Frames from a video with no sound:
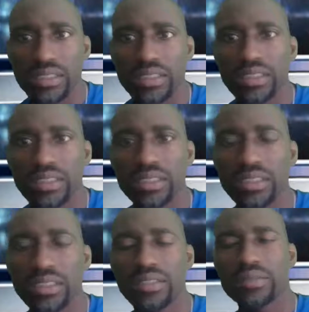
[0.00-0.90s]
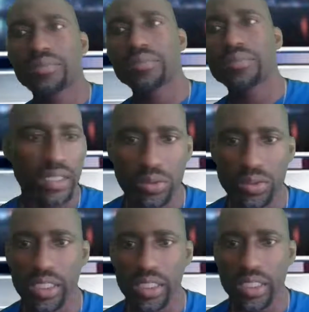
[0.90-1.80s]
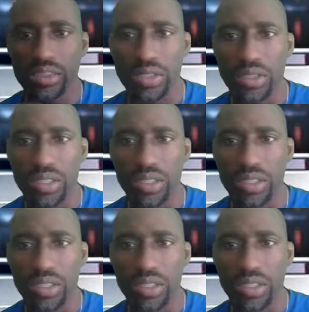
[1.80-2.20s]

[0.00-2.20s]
Stay tuned, y'all. Let's see.